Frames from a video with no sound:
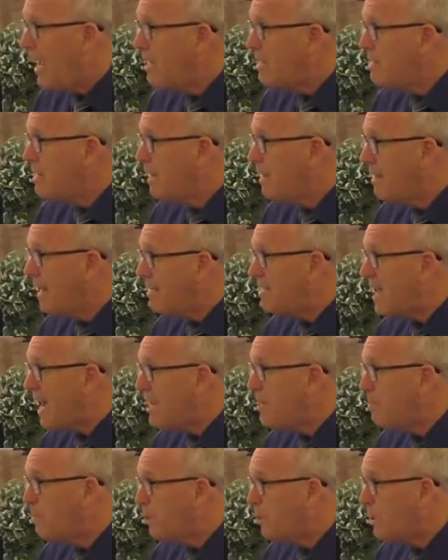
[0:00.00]
that's how
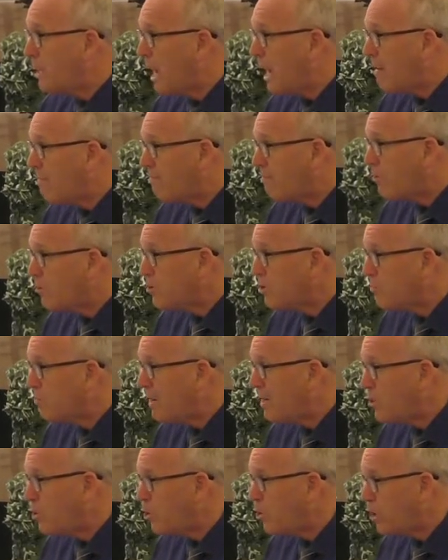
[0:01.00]
you put God first, and
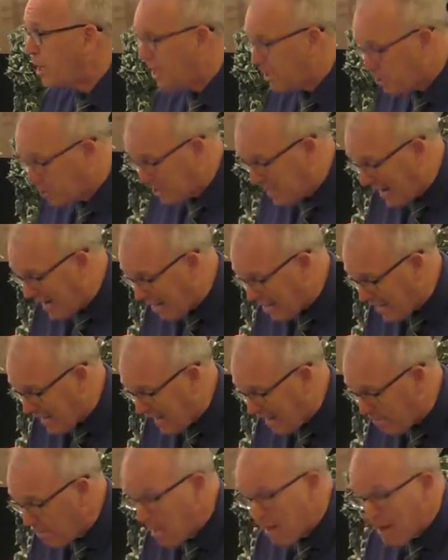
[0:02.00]
make sure you understand
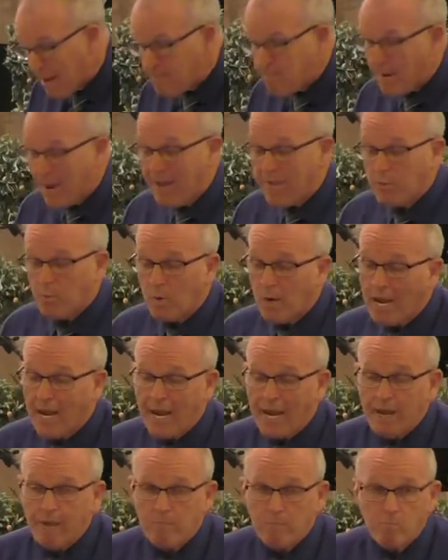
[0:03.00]
that. And by the
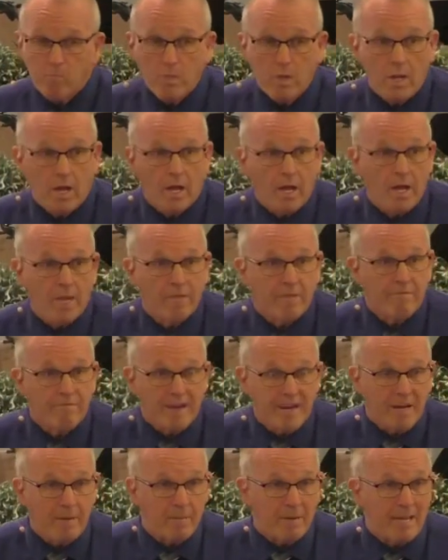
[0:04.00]
way, the
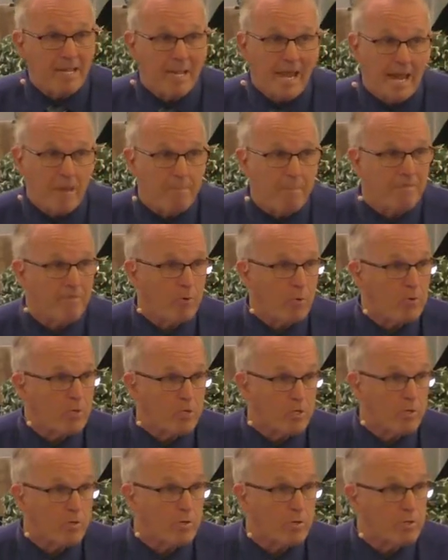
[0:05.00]
family came before the
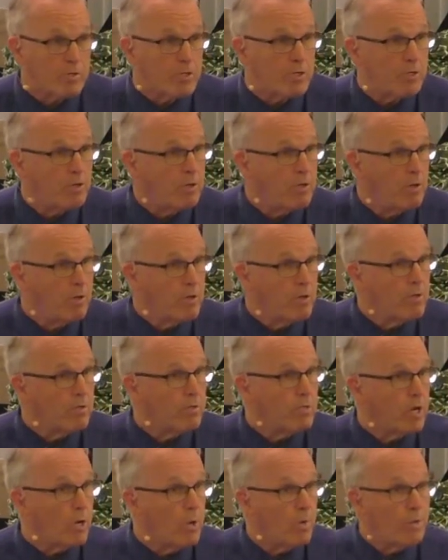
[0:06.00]
church.
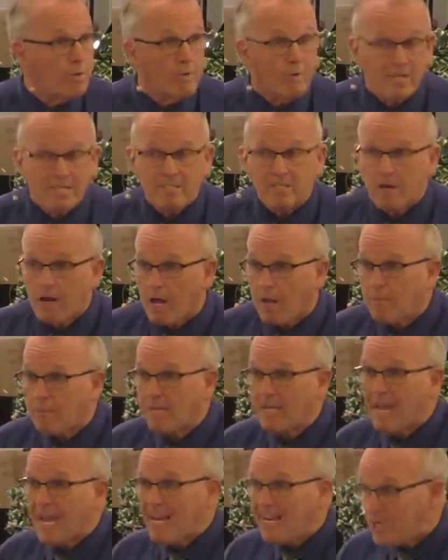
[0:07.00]
So there is an
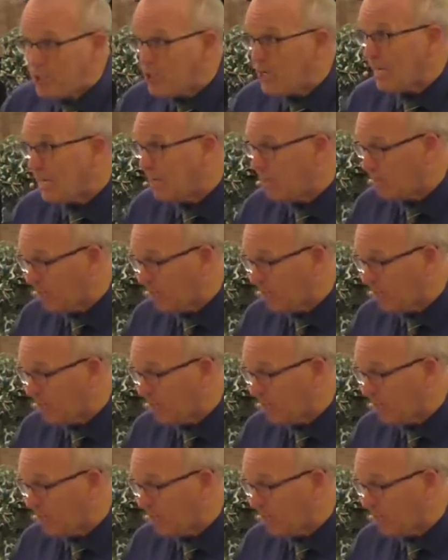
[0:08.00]
obligation to